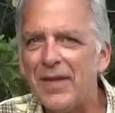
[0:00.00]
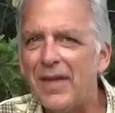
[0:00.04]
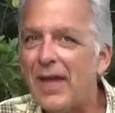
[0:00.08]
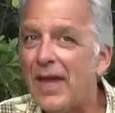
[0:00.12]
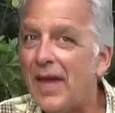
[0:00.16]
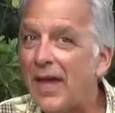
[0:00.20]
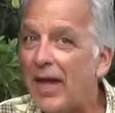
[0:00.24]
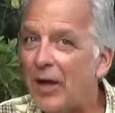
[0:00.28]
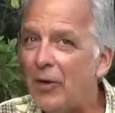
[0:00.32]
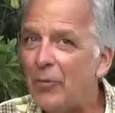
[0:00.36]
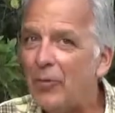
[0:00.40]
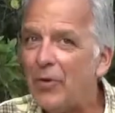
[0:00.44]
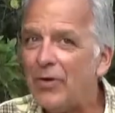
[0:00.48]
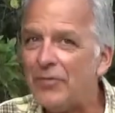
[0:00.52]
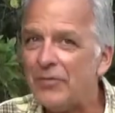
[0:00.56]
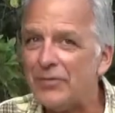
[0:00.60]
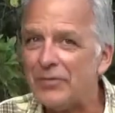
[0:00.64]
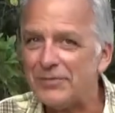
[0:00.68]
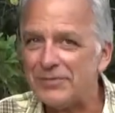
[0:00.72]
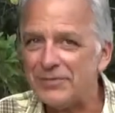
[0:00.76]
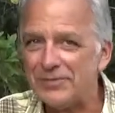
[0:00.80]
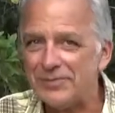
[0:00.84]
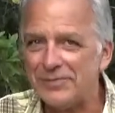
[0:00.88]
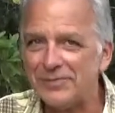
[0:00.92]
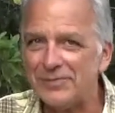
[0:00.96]
However,
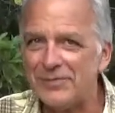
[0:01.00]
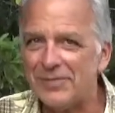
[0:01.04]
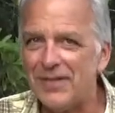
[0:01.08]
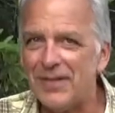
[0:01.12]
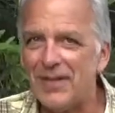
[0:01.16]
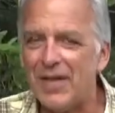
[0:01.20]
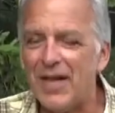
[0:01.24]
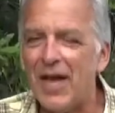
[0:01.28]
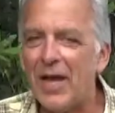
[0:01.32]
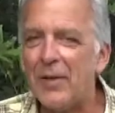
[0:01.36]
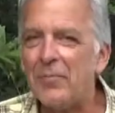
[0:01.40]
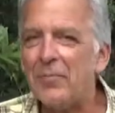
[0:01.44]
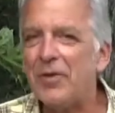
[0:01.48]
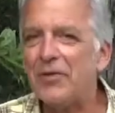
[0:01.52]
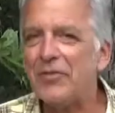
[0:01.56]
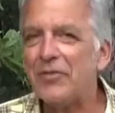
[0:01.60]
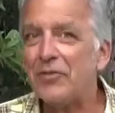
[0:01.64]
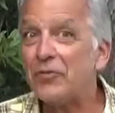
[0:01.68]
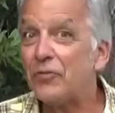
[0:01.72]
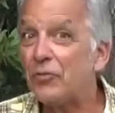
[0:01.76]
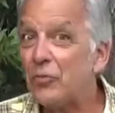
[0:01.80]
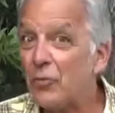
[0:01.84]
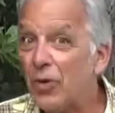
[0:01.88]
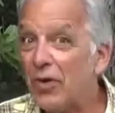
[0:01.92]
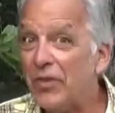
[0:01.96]
I bet
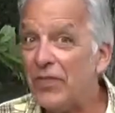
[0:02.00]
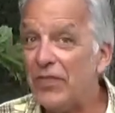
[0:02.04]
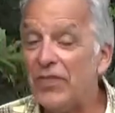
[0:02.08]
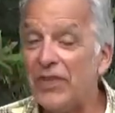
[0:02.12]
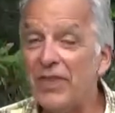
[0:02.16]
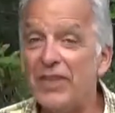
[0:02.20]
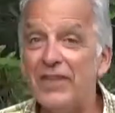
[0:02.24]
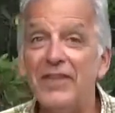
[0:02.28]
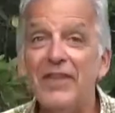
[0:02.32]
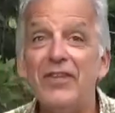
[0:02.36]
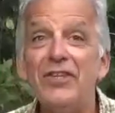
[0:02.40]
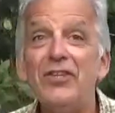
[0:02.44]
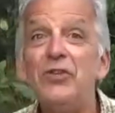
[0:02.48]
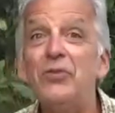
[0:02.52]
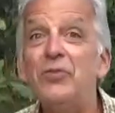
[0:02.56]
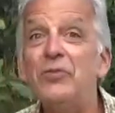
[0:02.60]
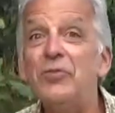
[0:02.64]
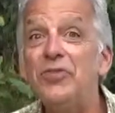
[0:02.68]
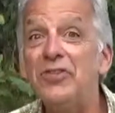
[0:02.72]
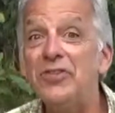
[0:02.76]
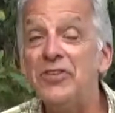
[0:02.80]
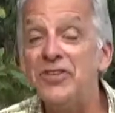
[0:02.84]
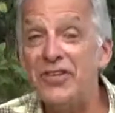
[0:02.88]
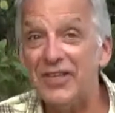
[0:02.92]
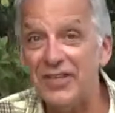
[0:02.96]
there's one thing that you
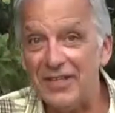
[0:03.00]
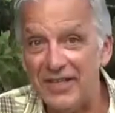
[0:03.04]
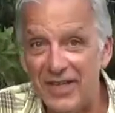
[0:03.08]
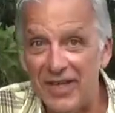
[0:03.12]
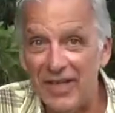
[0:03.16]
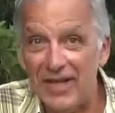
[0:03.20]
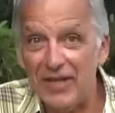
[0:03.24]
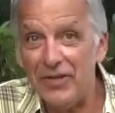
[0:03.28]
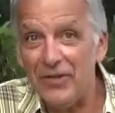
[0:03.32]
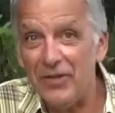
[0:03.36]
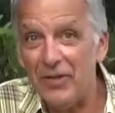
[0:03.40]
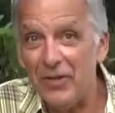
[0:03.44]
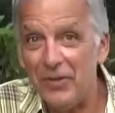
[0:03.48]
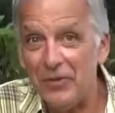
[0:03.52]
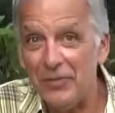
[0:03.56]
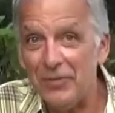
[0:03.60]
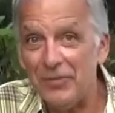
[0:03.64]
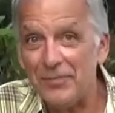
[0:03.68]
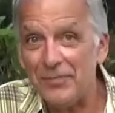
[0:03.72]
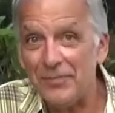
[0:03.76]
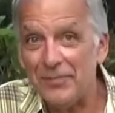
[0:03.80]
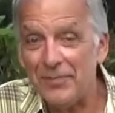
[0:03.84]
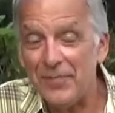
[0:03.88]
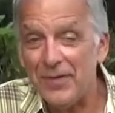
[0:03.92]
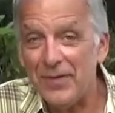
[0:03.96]
did not know.
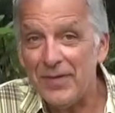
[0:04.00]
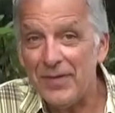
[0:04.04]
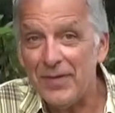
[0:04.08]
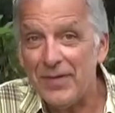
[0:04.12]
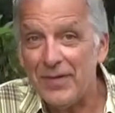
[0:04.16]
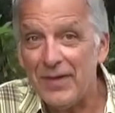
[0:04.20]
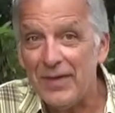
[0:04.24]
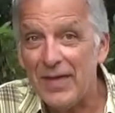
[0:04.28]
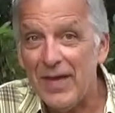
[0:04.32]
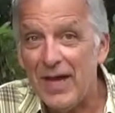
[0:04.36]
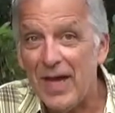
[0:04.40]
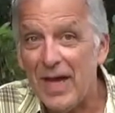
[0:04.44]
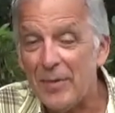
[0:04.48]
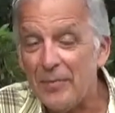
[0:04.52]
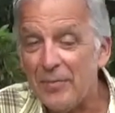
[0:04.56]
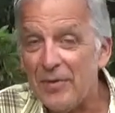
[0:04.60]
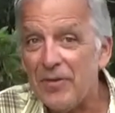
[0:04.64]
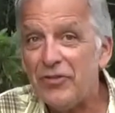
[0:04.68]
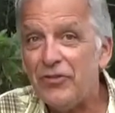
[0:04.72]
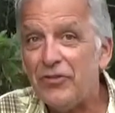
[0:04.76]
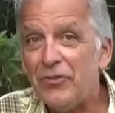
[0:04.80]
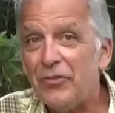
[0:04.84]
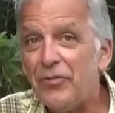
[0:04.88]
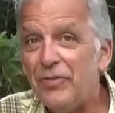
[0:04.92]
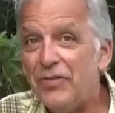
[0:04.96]
I
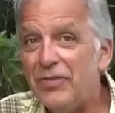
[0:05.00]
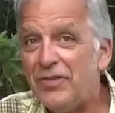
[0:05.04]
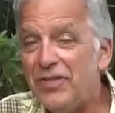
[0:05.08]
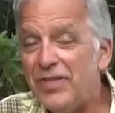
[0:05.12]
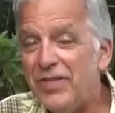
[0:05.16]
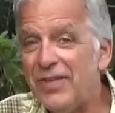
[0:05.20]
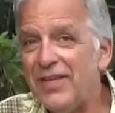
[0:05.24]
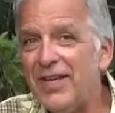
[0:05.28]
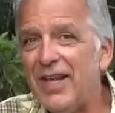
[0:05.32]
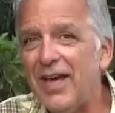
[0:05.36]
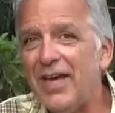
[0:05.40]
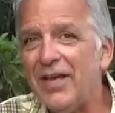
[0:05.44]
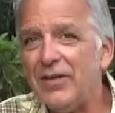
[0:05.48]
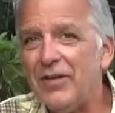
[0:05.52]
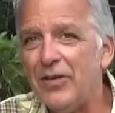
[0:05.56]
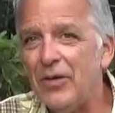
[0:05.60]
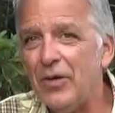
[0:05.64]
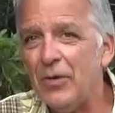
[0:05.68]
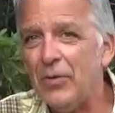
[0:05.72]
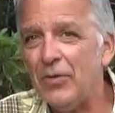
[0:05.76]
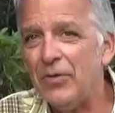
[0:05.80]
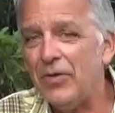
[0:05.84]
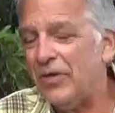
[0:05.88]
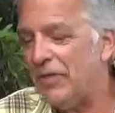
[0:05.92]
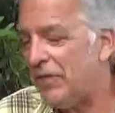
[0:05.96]
bet you did not
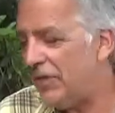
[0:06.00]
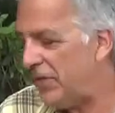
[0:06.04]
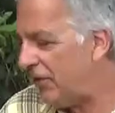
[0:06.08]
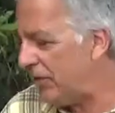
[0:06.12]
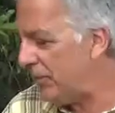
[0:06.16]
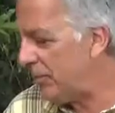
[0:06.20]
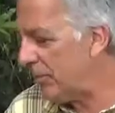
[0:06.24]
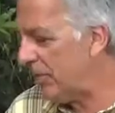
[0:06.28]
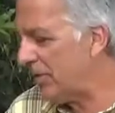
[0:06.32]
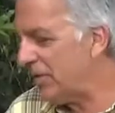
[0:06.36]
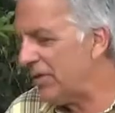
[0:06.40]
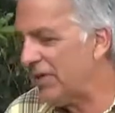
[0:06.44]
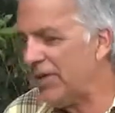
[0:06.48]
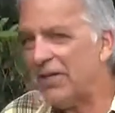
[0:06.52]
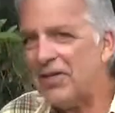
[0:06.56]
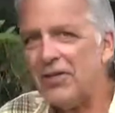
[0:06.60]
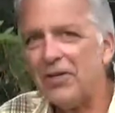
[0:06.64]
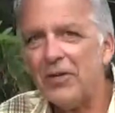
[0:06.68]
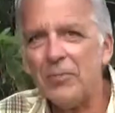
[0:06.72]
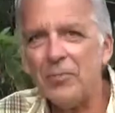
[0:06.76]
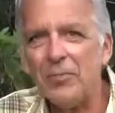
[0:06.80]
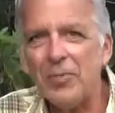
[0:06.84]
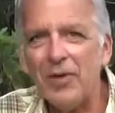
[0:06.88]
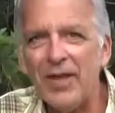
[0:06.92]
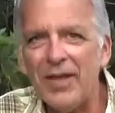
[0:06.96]
know that this
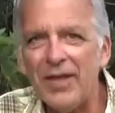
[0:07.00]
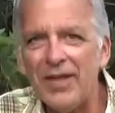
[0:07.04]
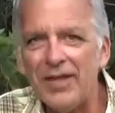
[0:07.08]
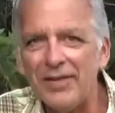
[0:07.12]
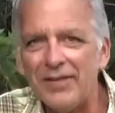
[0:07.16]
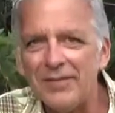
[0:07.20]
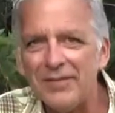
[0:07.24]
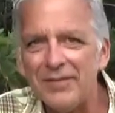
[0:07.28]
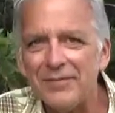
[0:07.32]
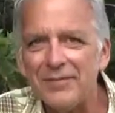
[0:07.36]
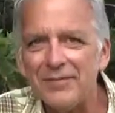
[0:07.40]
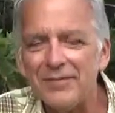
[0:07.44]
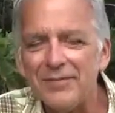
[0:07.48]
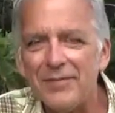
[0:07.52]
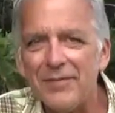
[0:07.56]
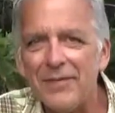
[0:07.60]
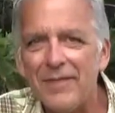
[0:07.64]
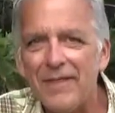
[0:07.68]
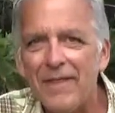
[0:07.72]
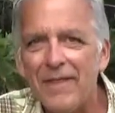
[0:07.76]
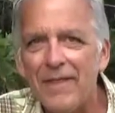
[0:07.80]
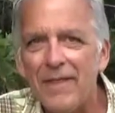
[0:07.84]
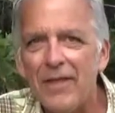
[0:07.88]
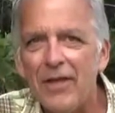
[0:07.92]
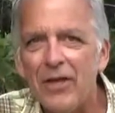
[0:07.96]
particular plant
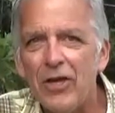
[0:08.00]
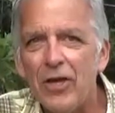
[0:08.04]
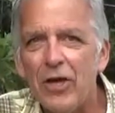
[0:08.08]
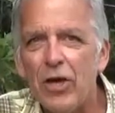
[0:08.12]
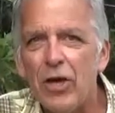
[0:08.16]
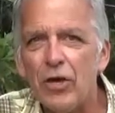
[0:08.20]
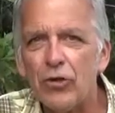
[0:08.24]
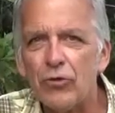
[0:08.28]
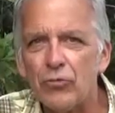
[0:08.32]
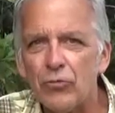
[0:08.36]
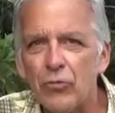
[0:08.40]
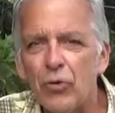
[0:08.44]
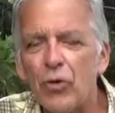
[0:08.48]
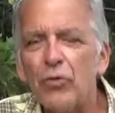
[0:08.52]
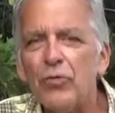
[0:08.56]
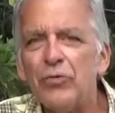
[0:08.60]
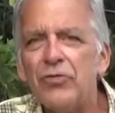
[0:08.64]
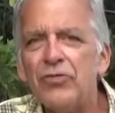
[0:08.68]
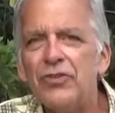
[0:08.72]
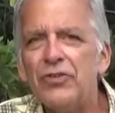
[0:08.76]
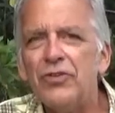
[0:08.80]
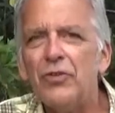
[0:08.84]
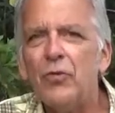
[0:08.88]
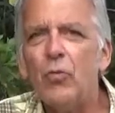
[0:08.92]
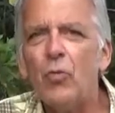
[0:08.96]

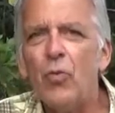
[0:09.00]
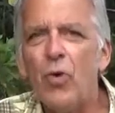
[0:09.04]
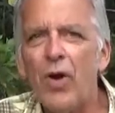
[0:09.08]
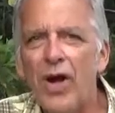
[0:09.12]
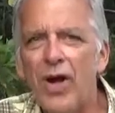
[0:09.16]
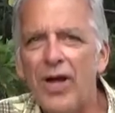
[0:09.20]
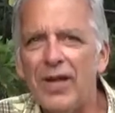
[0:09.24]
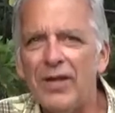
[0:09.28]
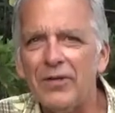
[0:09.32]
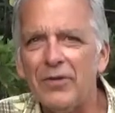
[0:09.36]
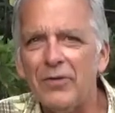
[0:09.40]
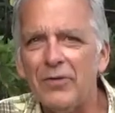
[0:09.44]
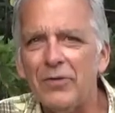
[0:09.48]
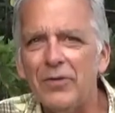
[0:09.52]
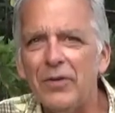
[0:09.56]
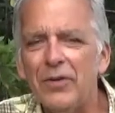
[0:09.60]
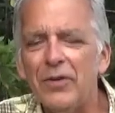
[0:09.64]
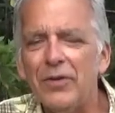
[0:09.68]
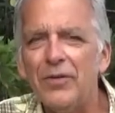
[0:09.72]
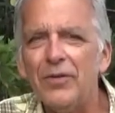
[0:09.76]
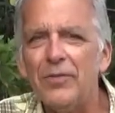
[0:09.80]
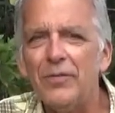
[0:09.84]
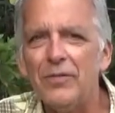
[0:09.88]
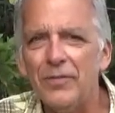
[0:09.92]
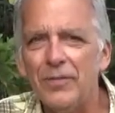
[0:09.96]
grows in the wild
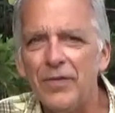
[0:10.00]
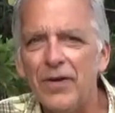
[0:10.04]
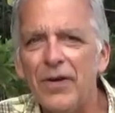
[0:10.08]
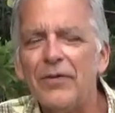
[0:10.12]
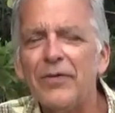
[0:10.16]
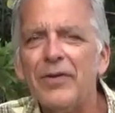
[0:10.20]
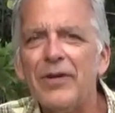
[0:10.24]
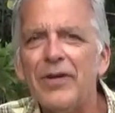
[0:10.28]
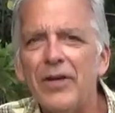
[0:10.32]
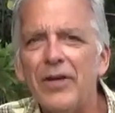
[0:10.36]
very